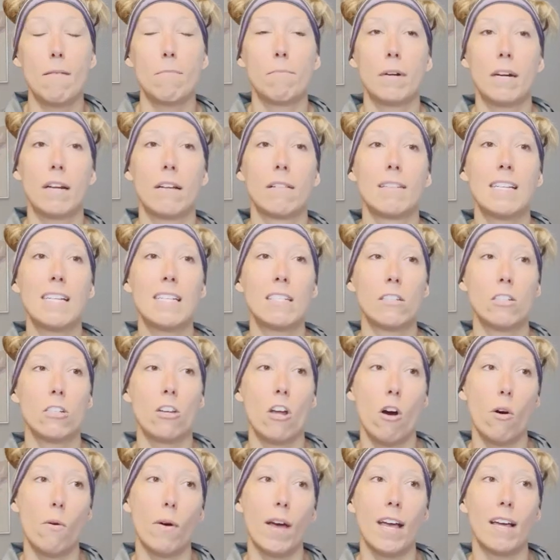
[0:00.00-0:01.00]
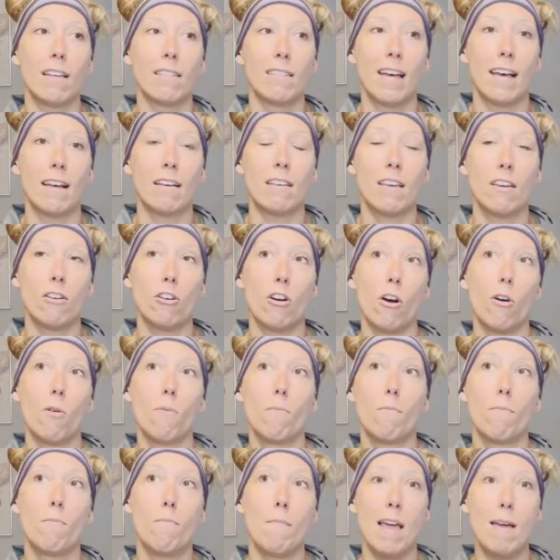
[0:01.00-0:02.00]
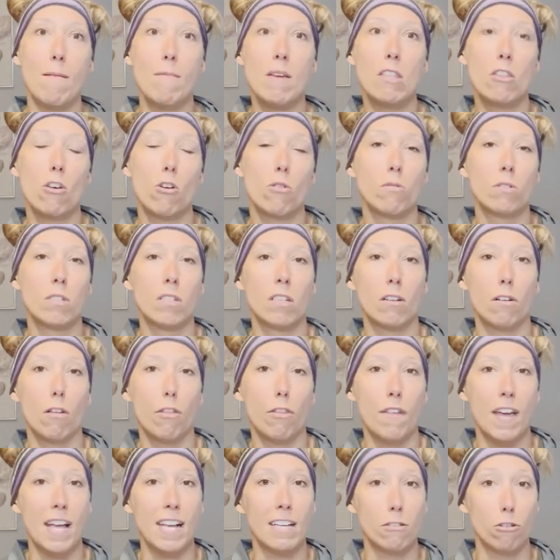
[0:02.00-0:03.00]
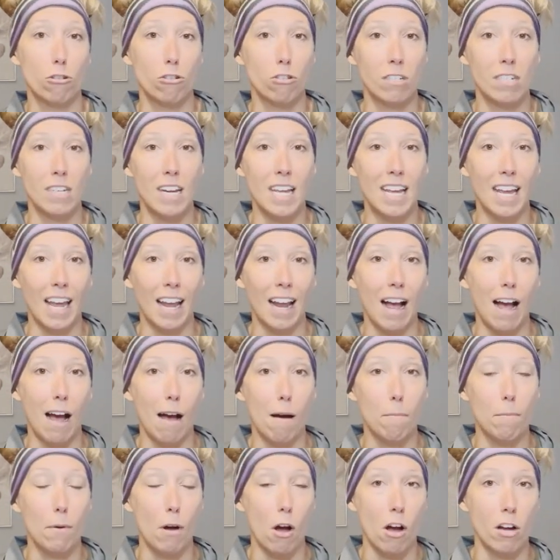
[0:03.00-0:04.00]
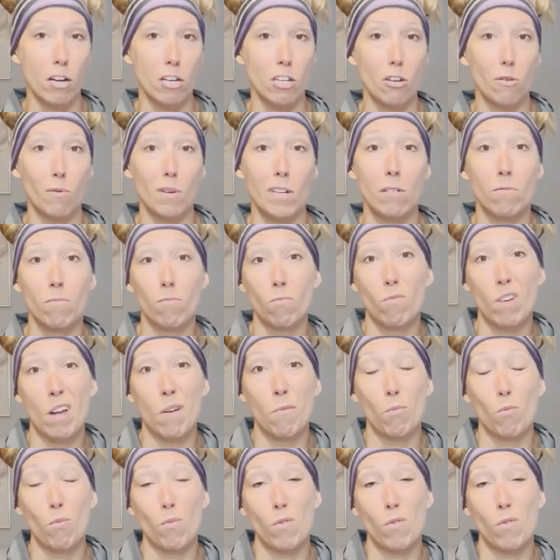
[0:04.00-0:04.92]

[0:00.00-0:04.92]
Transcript: but at least knowing that, maybe those little things are sneaking up on you and